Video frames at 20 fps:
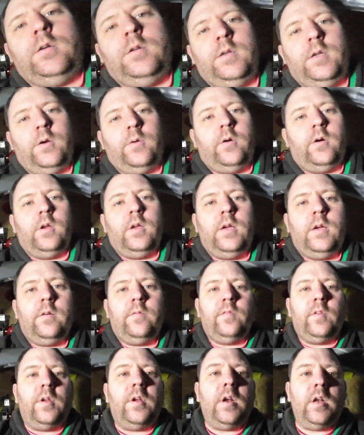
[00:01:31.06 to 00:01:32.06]
Now I
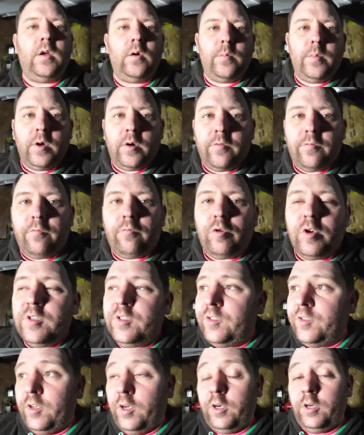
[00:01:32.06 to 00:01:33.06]
have done a little bit of
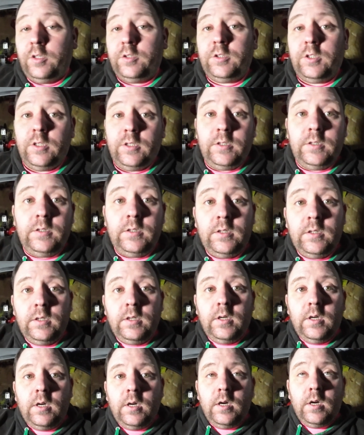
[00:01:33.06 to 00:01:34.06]
research
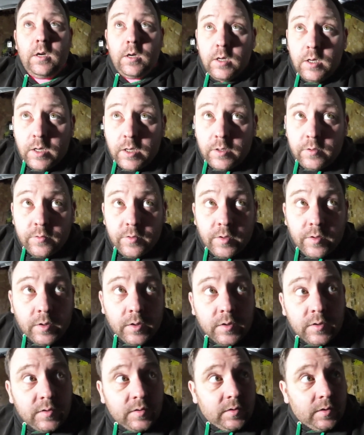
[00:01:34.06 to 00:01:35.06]
into
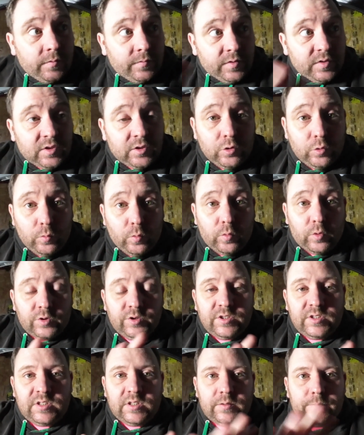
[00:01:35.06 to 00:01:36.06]
this, if this is normal,
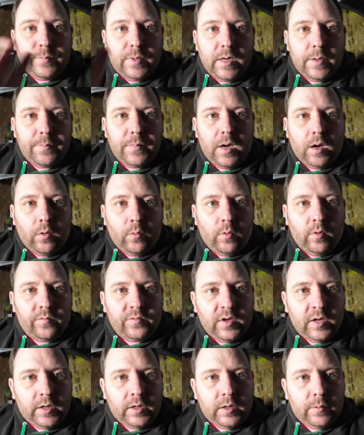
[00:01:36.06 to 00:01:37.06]
because this is bare metal I've
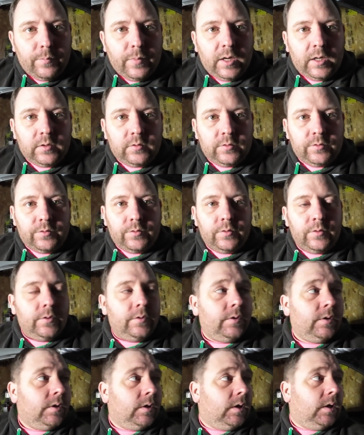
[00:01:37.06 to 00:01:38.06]
taken it back to,
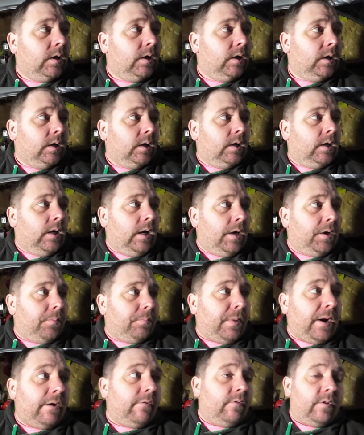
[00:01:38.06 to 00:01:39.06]
and
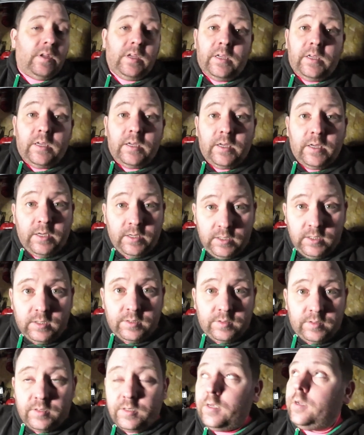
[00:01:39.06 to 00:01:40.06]
apparently it
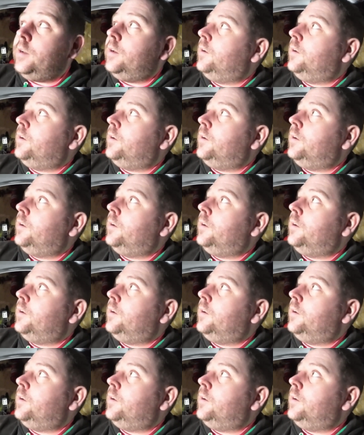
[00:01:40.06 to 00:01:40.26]
is.